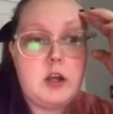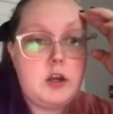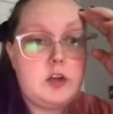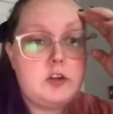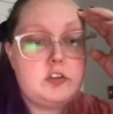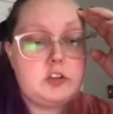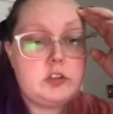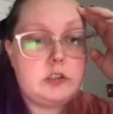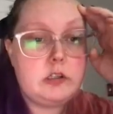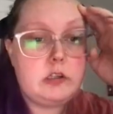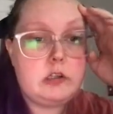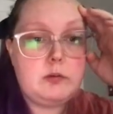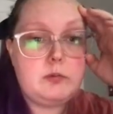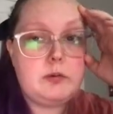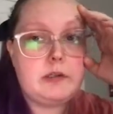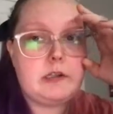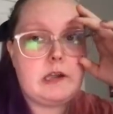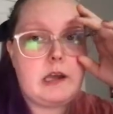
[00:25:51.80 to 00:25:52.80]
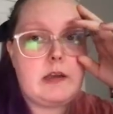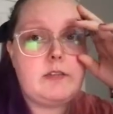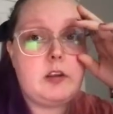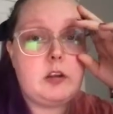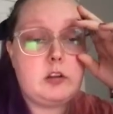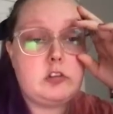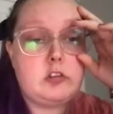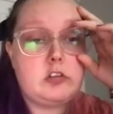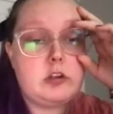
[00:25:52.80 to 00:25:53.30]
She wasn't
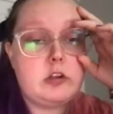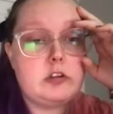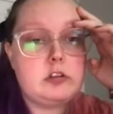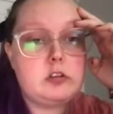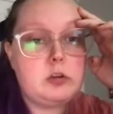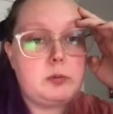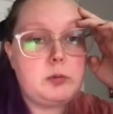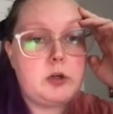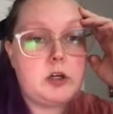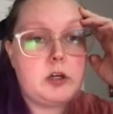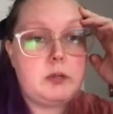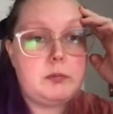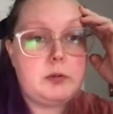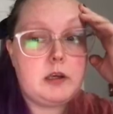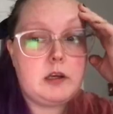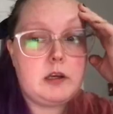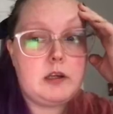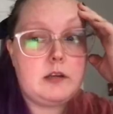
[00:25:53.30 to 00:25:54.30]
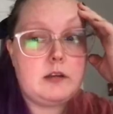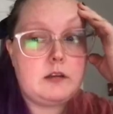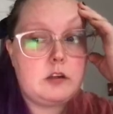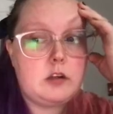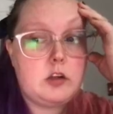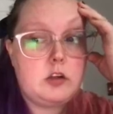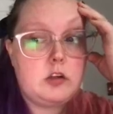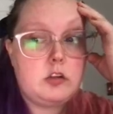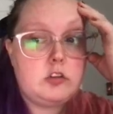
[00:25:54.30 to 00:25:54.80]
having a traditional party because
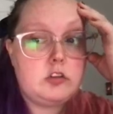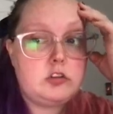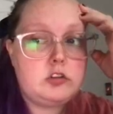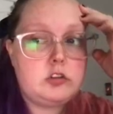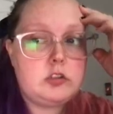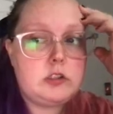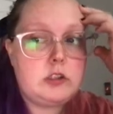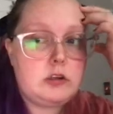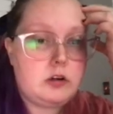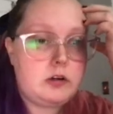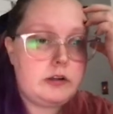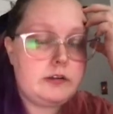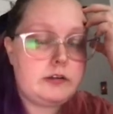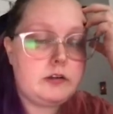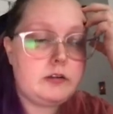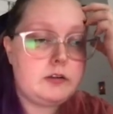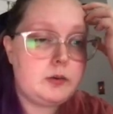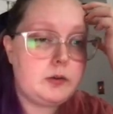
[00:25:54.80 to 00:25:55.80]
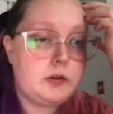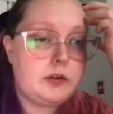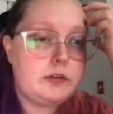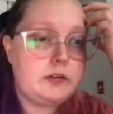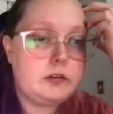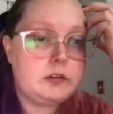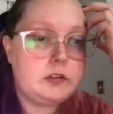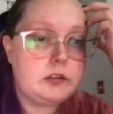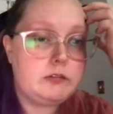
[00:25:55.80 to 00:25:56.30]
she is also a
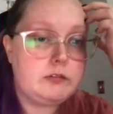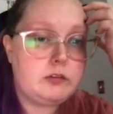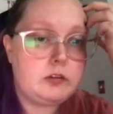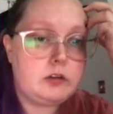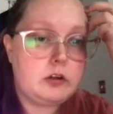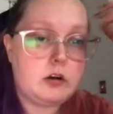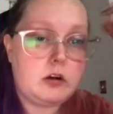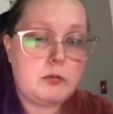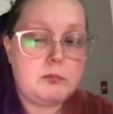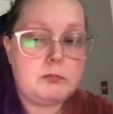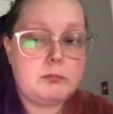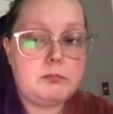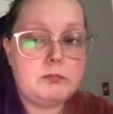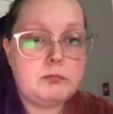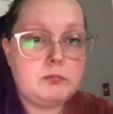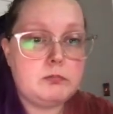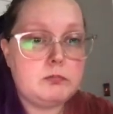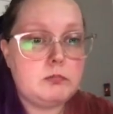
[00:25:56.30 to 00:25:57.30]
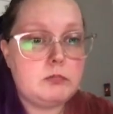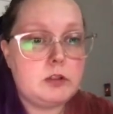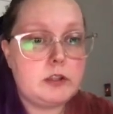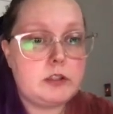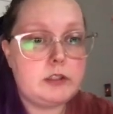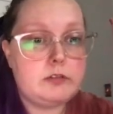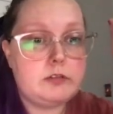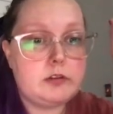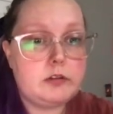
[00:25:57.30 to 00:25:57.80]
consultant for like a
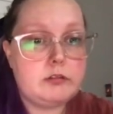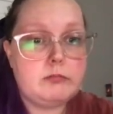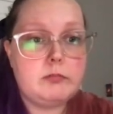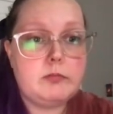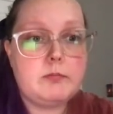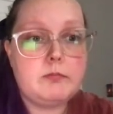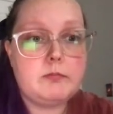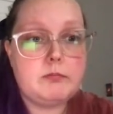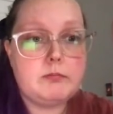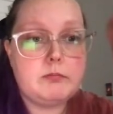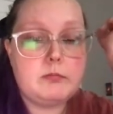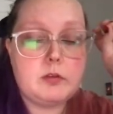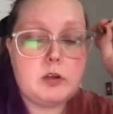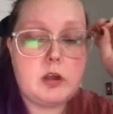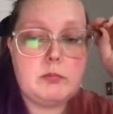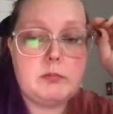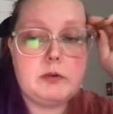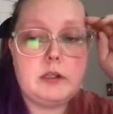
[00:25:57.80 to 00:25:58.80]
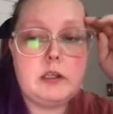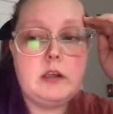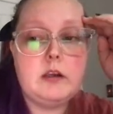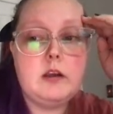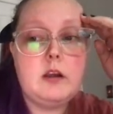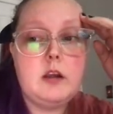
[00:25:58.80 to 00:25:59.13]
different company.